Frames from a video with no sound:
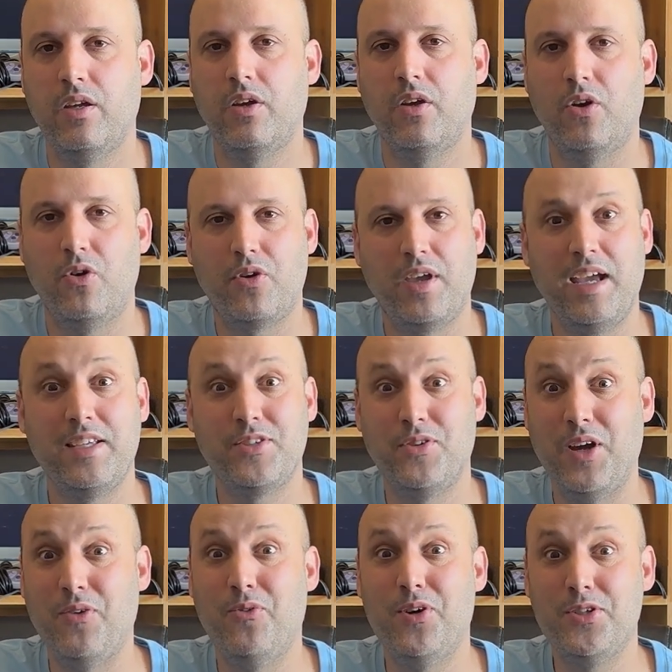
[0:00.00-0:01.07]
Okay, so
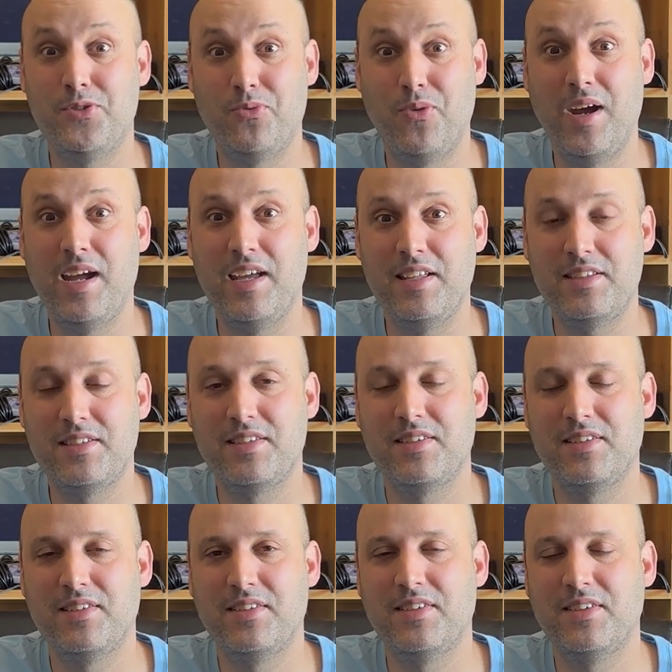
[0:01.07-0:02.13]
I was right.
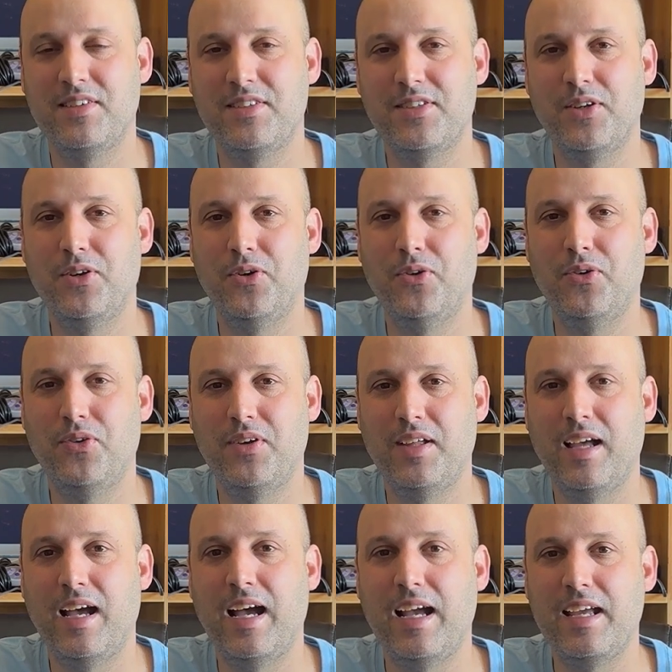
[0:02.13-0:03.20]
So
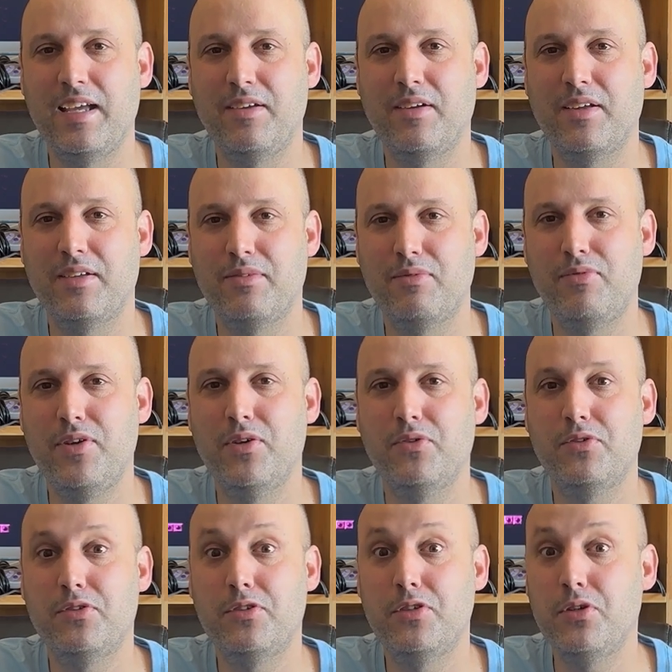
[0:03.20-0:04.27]
I feel
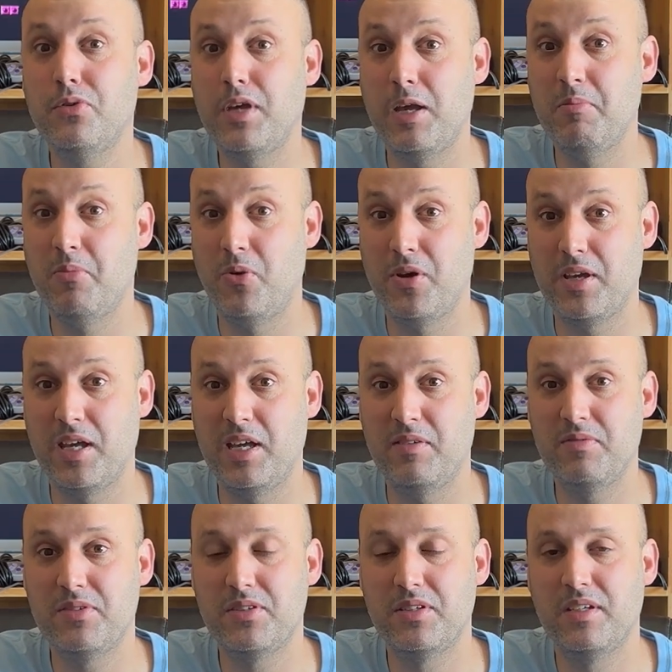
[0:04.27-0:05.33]
2 Game Boy
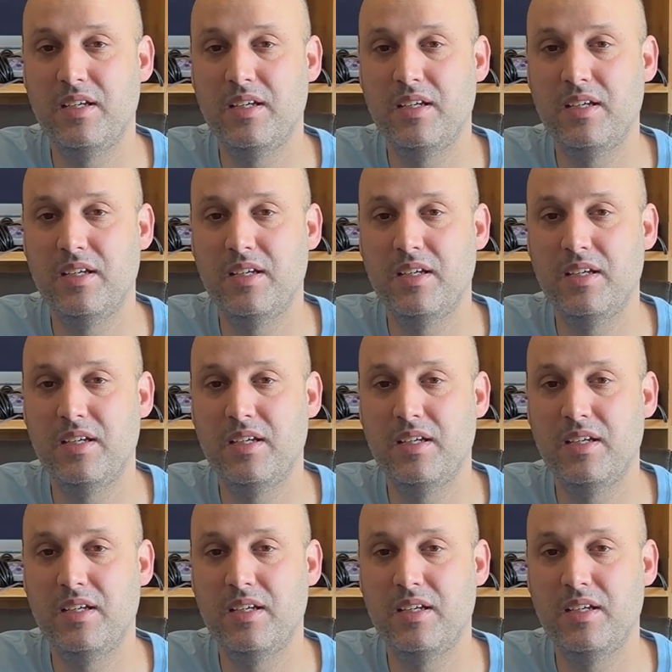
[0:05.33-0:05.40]
games